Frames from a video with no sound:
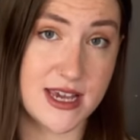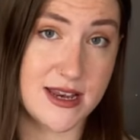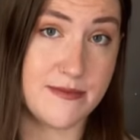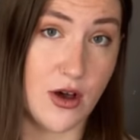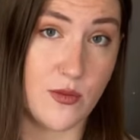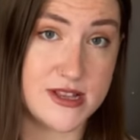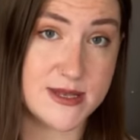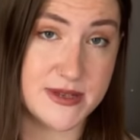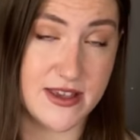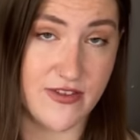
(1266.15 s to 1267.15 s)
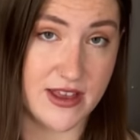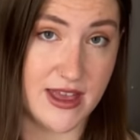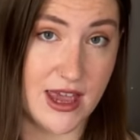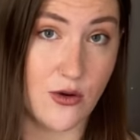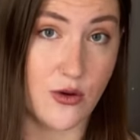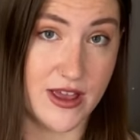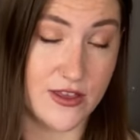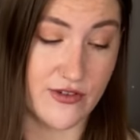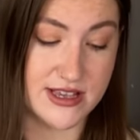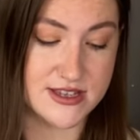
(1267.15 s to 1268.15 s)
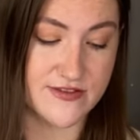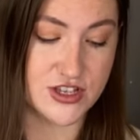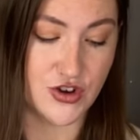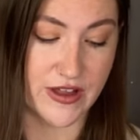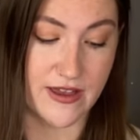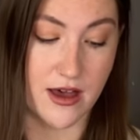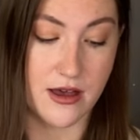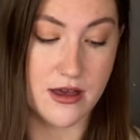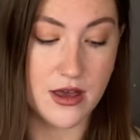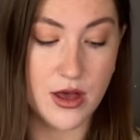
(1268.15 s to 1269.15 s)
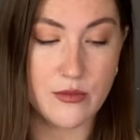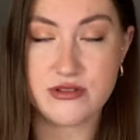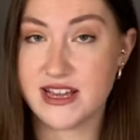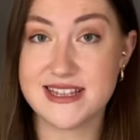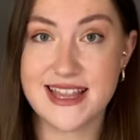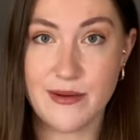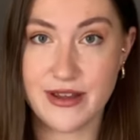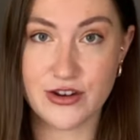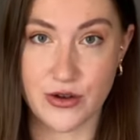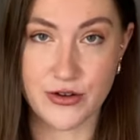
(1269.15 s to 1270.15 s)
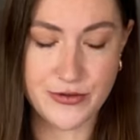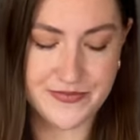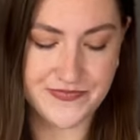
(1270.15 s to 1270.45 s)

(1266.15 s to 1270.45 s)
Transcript: in Melbourne specifically or in the rest of Australia please let me know